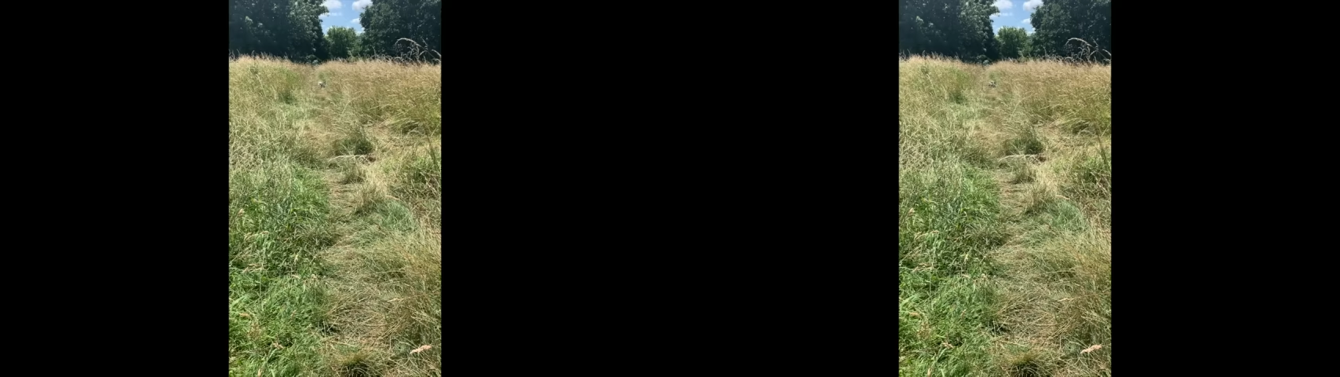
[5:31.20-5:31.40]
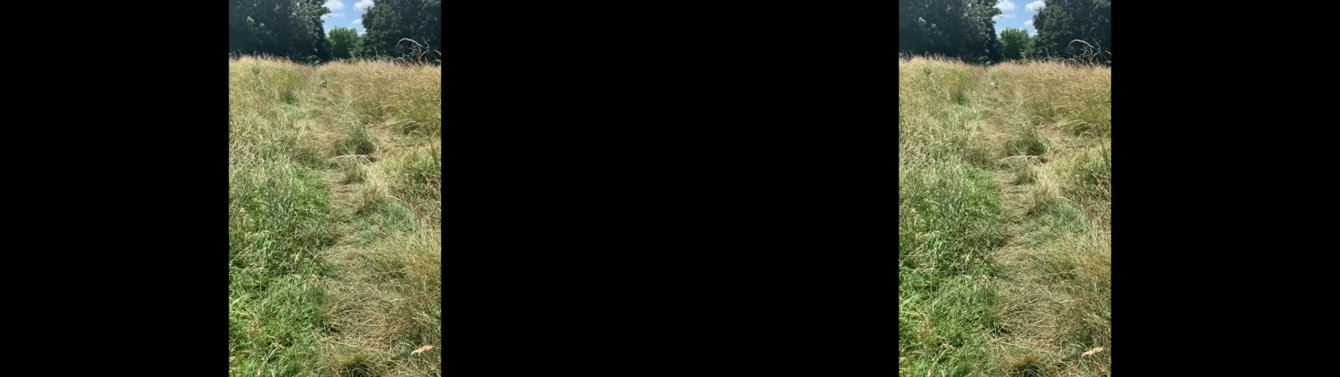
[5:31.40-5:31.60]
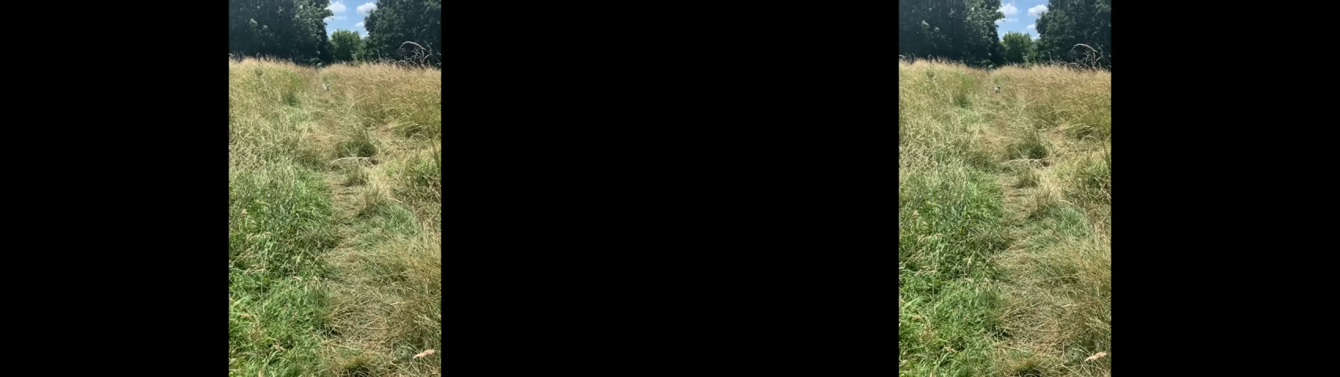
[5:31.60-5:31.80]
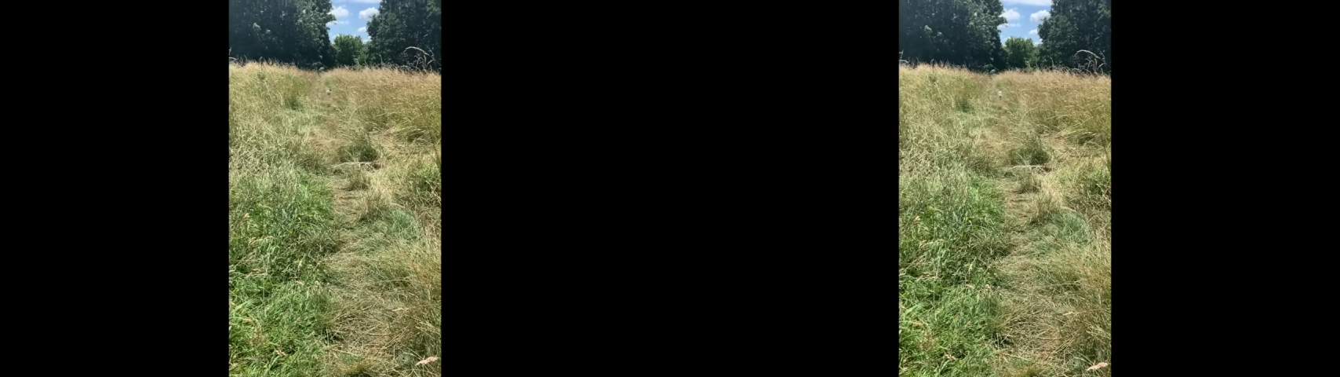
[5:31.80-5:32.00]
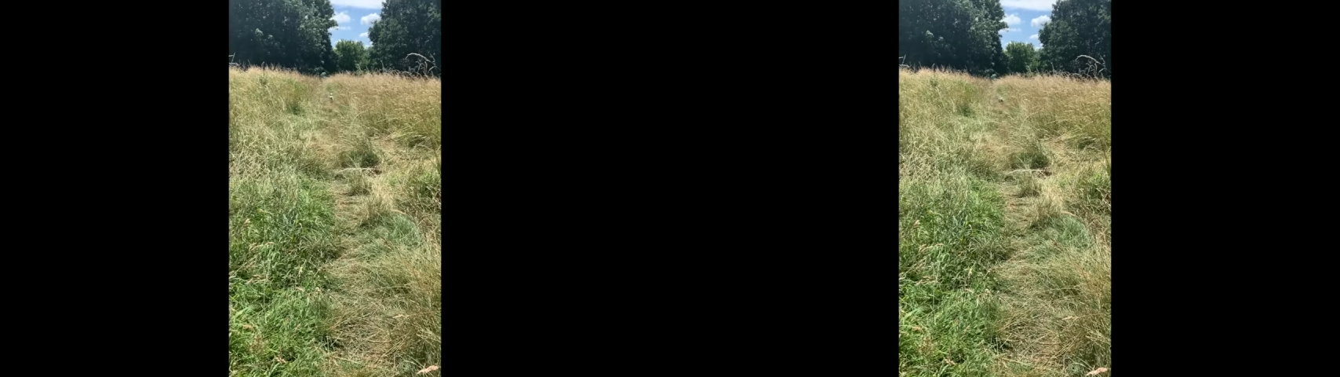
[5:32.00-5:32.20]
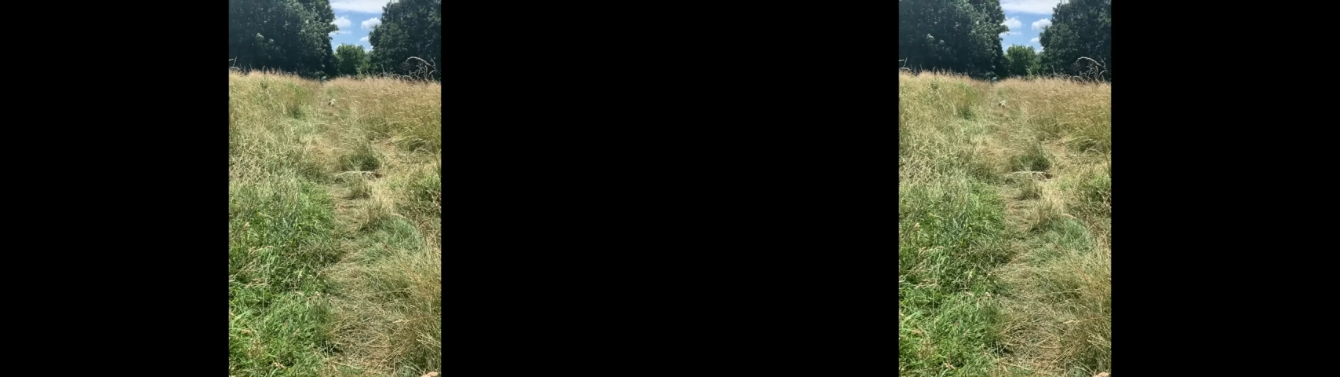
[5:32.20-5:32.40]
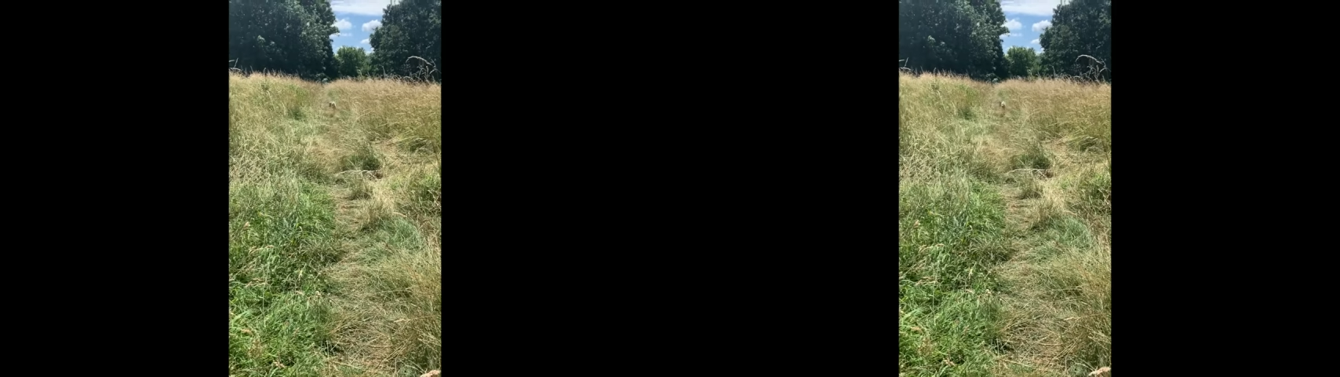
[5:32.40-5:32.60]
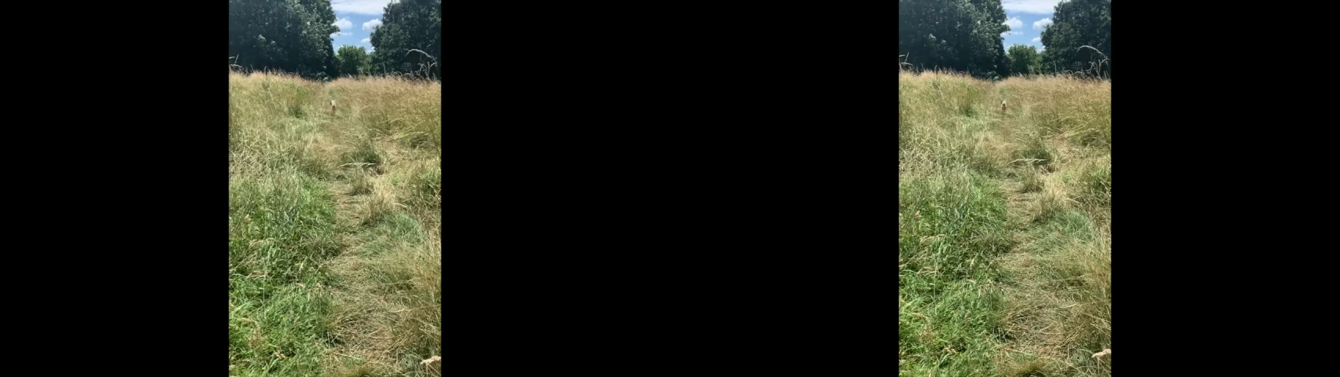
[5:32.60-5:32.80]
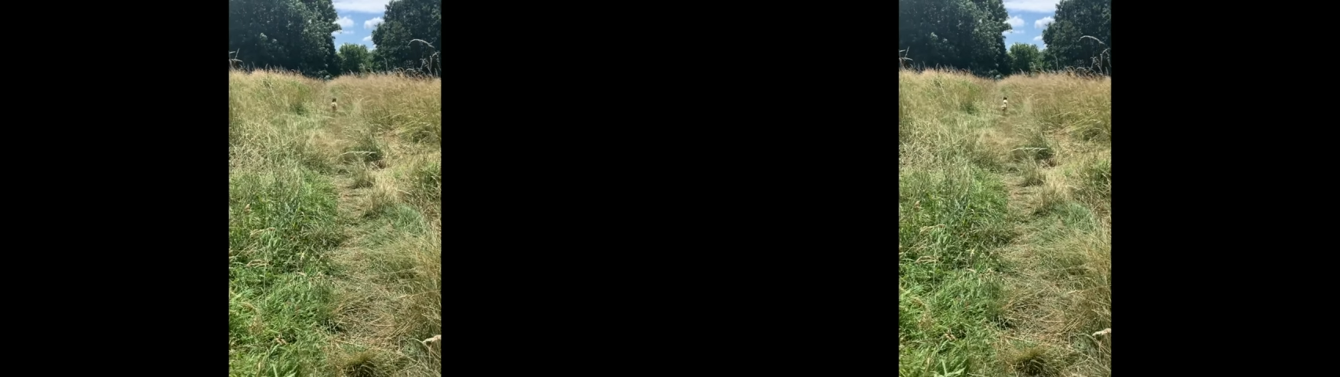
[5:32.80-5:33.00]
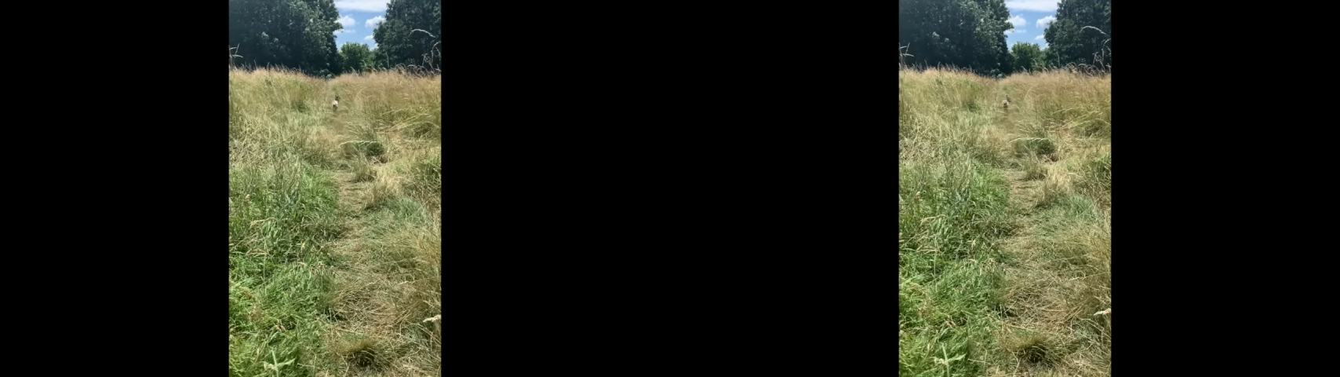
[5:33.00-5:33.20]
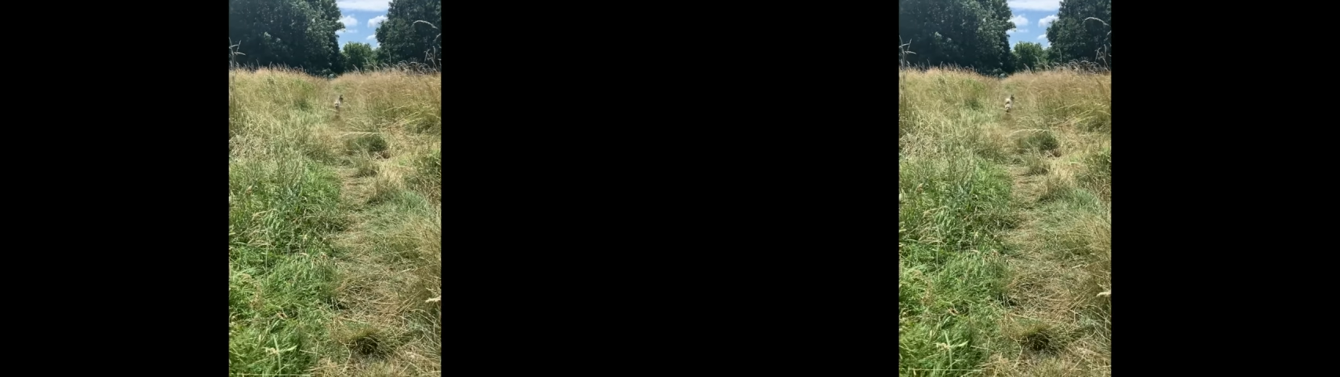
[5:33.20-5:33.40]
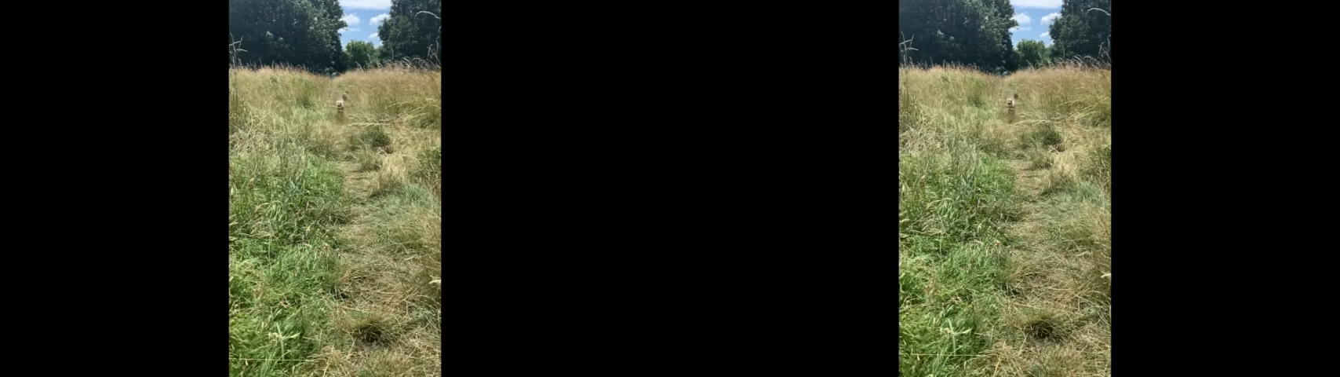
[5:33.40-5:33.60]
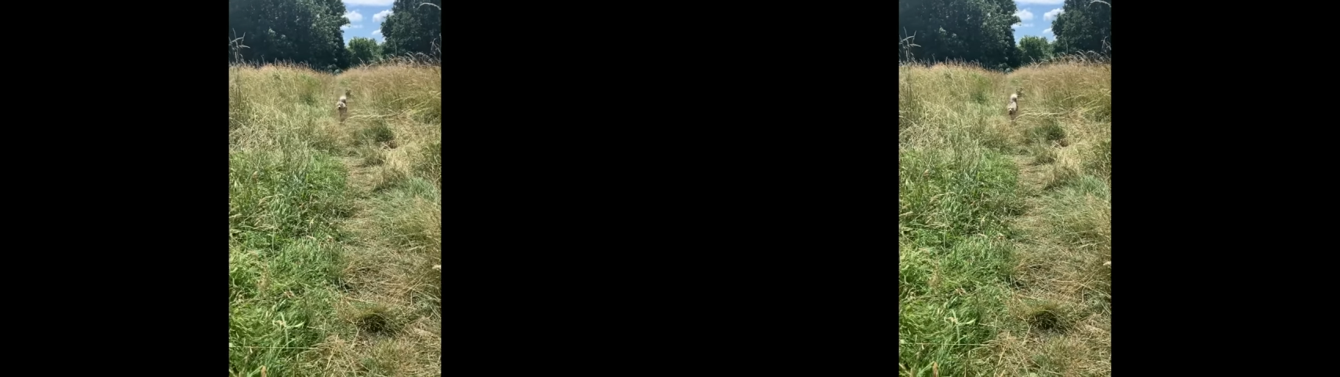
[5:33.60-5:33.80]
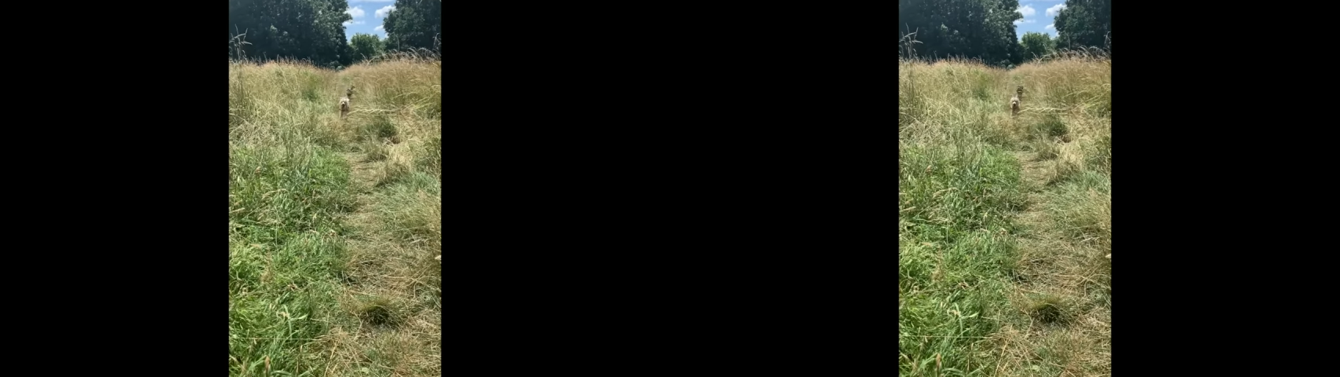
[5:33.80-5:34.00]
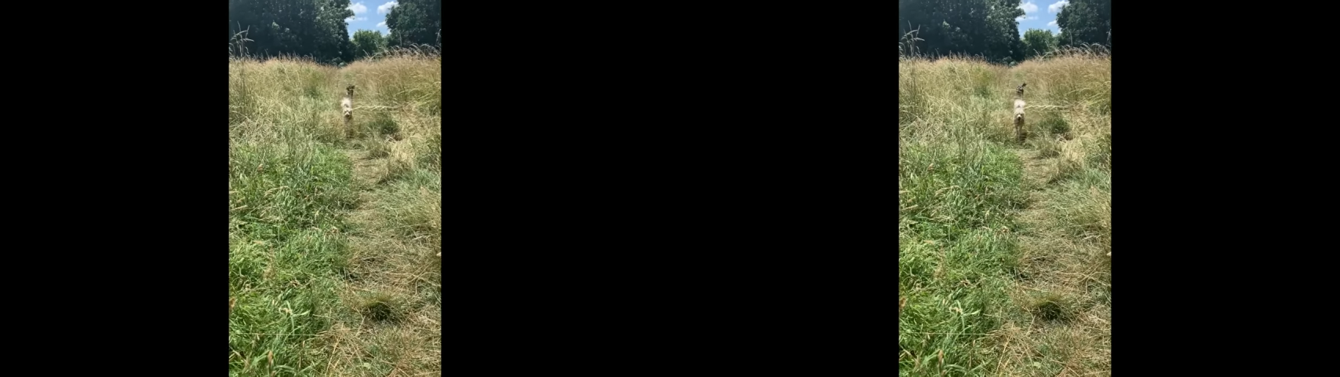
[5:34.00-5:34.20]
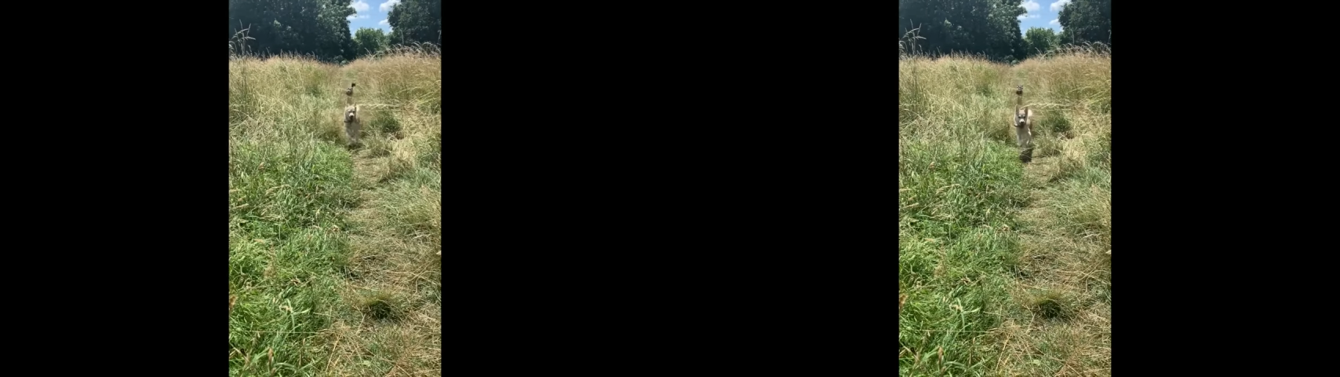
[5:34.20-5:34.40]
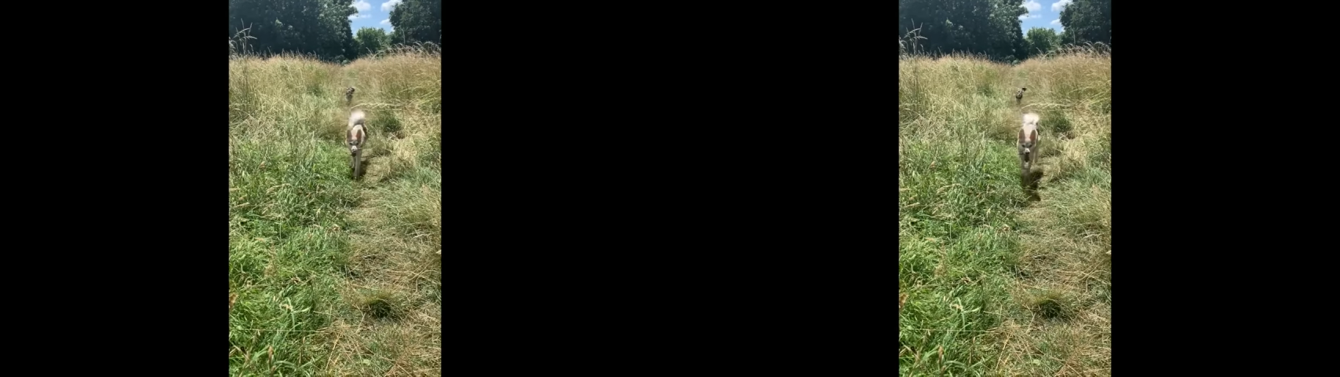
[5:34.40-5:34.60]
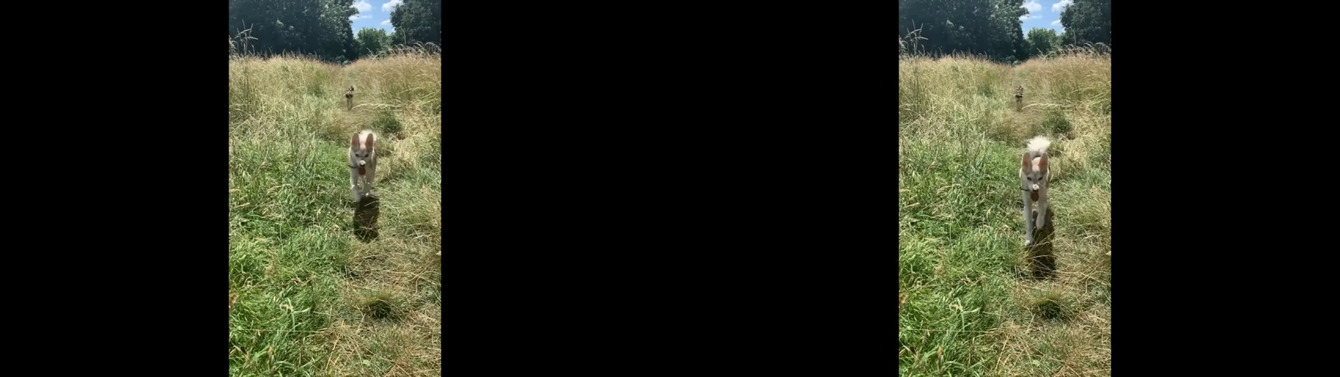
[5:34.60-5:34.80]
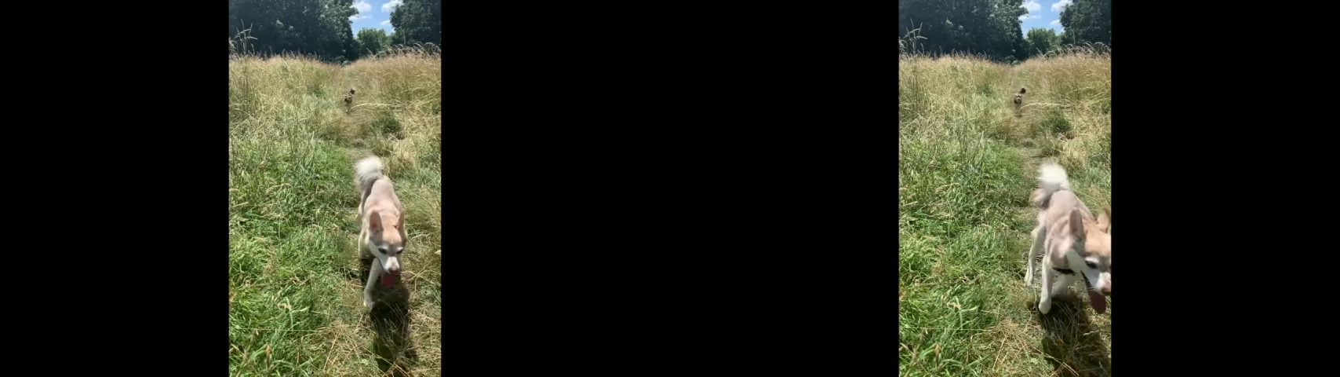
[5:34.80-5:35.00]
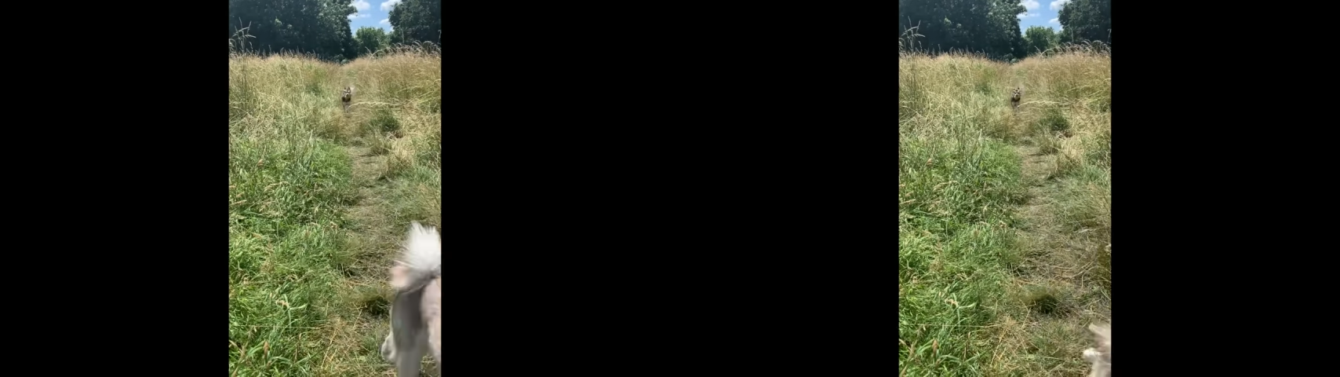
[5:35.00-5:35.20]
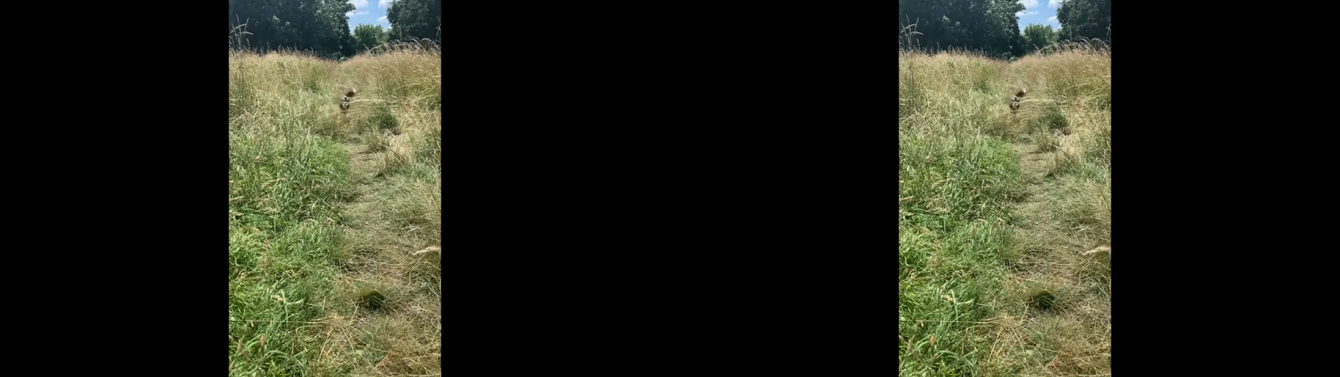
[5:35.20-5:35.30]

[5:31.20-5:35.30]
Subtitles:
(no speaker visible)